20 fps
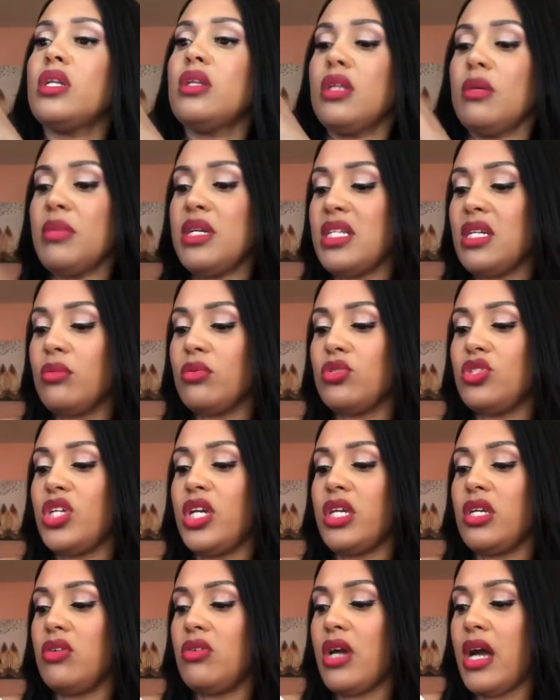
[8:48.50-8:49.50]
Let me double
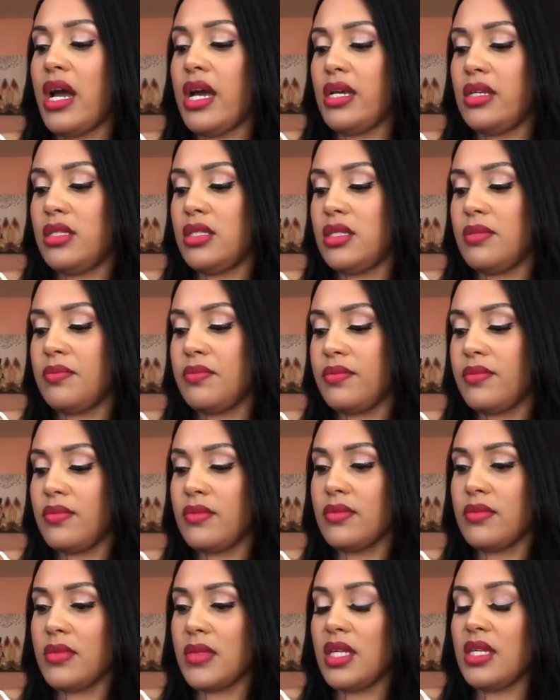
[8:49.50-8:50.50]
check, you guys.
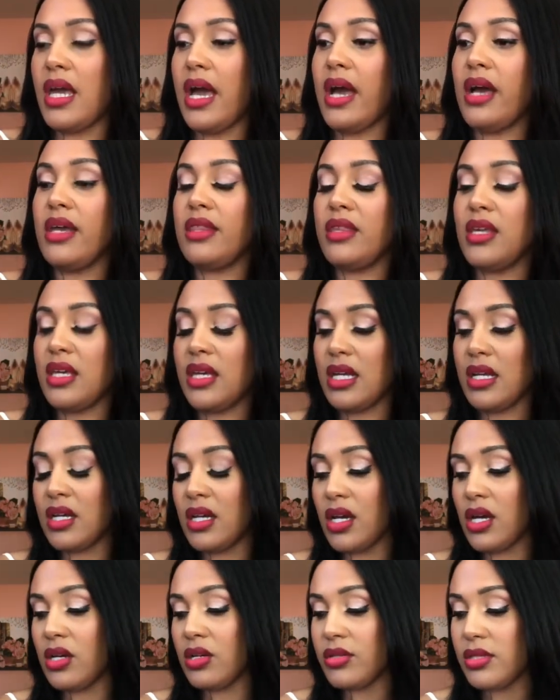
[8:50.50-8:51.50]
Yeah, I think it
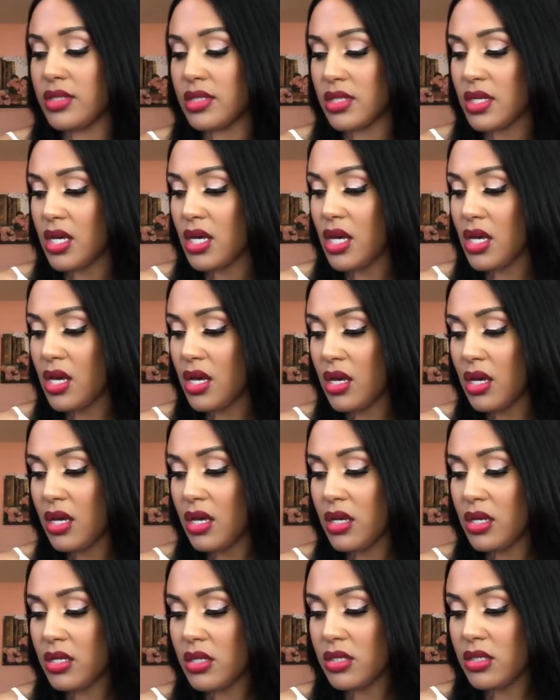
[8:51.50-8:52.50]
goes
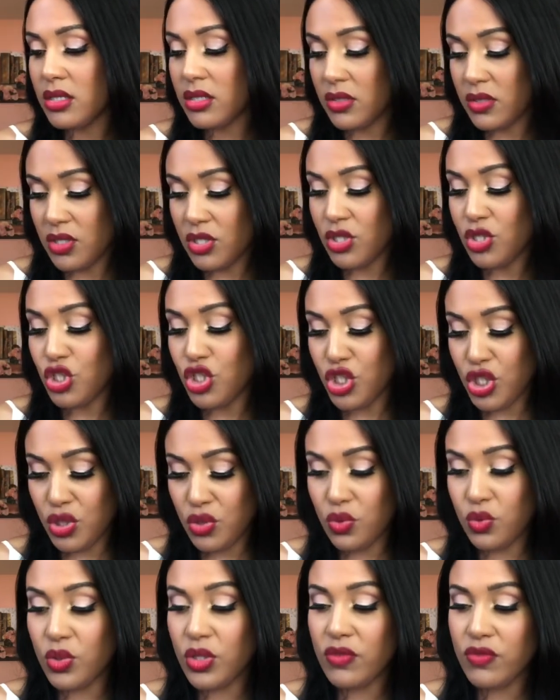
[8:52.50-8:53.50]
to
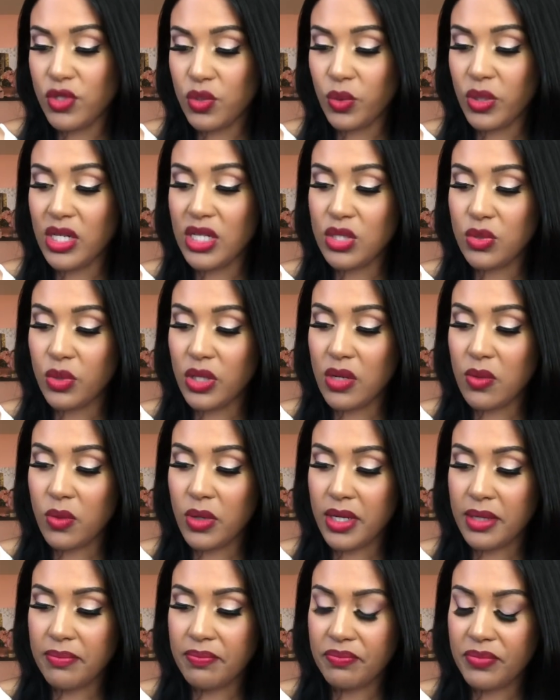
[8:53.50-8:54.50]
June of
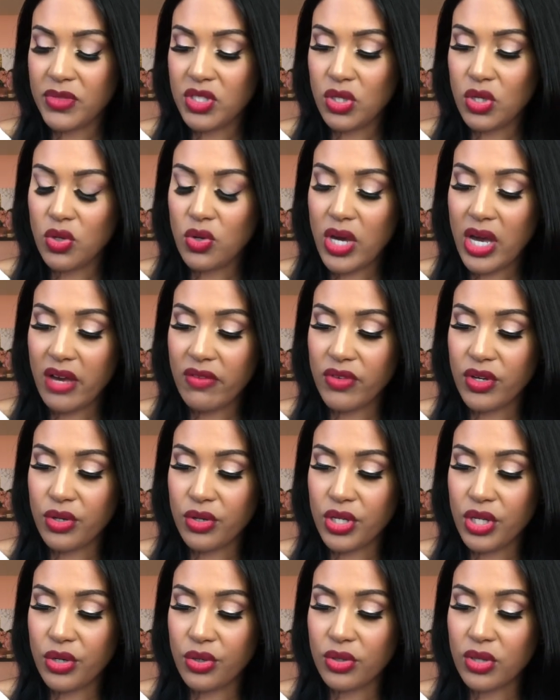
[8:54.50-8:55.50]
2021. So you have your
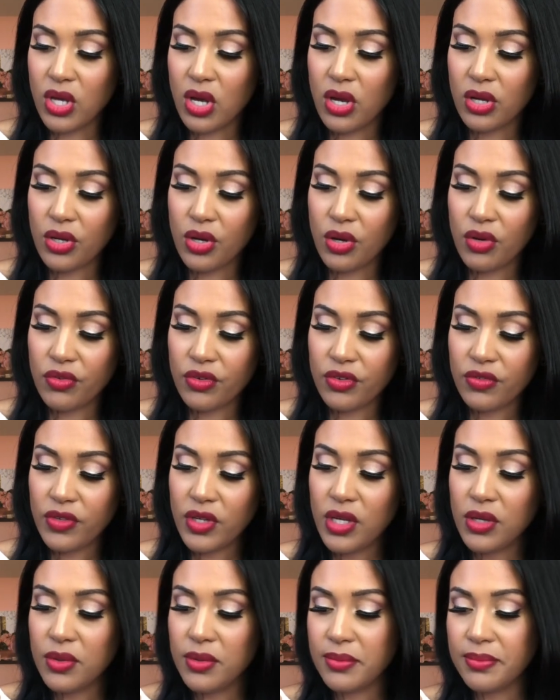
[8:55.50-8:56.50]
year-long
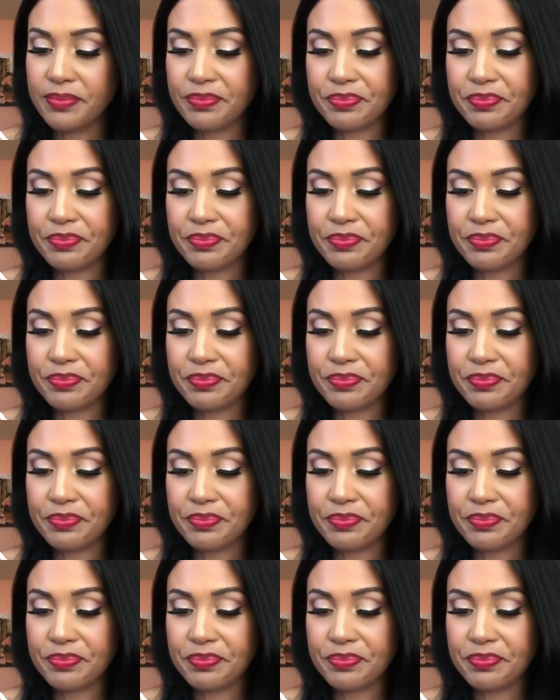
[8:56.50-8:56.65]
overview.